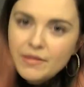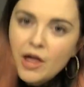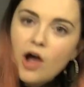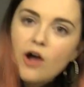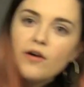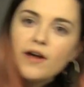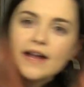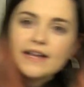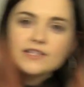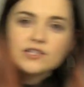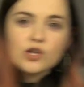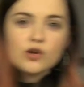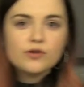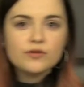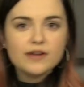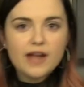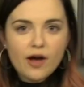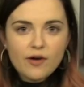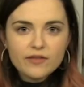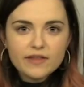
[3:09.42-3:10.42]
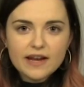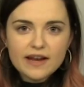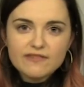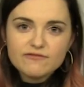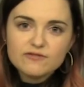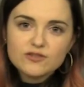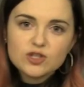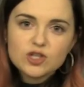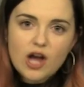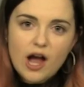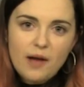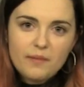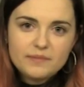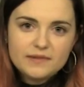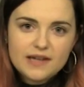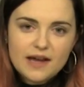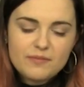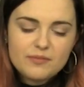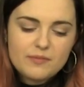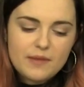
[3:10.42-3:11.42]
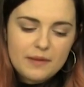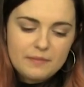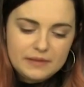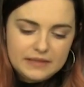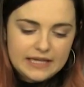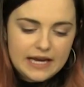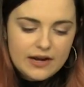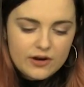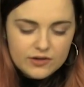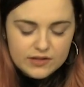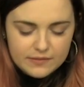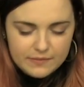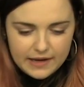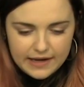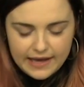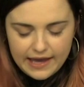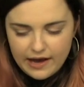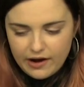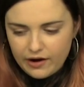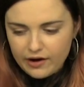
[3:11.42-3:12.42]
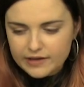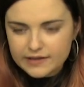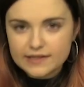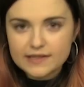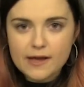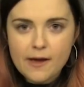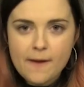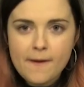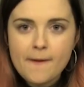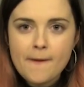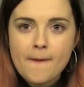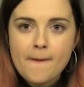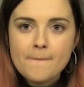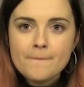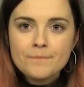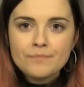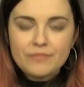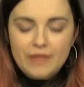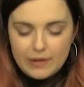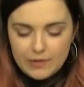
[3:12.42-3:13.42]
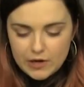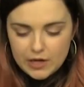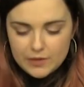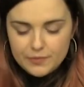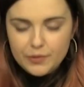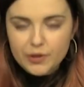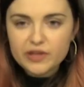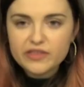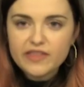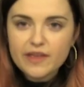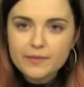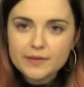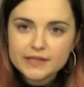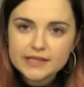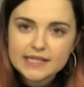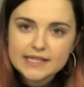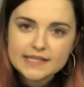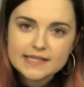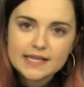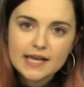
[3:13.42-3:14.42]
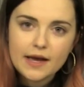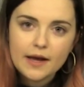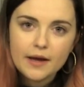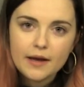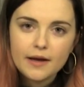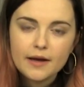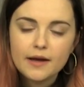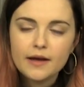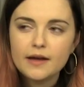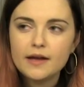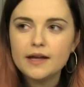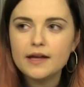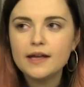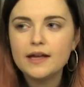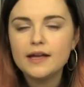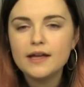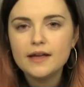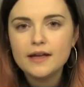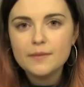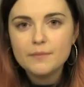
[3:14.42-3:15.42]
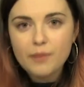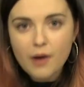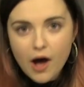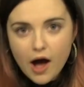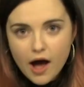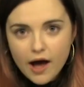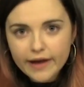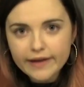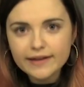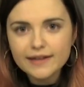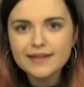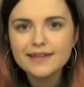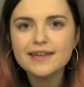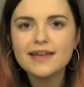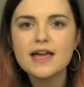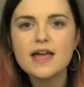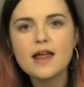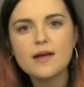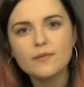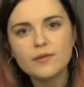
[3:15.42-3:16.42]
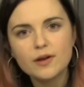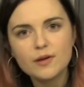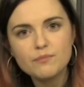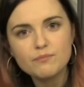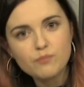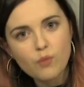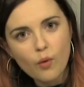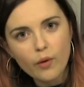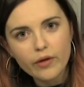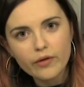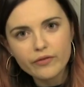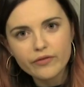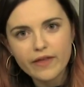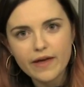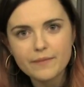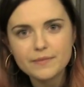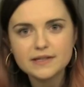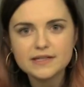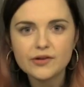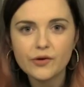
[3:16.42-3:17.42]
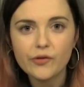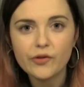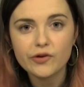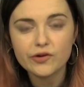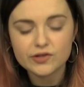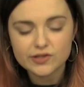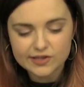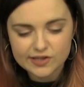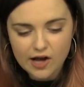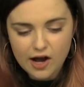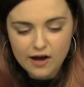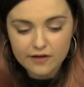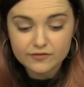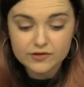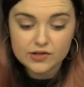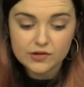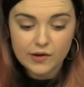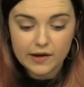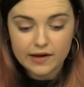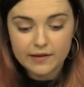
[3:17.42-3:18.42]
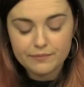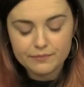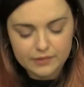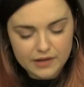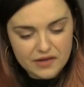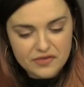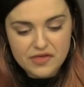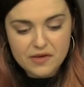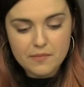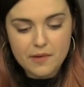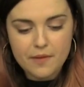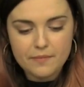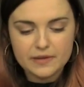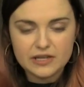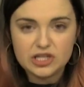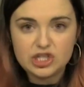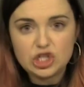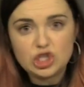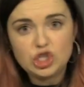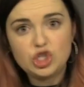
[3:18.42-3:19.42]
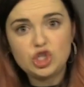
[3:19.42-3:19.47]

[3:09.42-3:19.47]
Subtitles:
All right, so now that I've chopped up my potatoes and my carrots, I'm gonna put them in this pot, and I'm gonna boil them until they're soft so I can blend them up into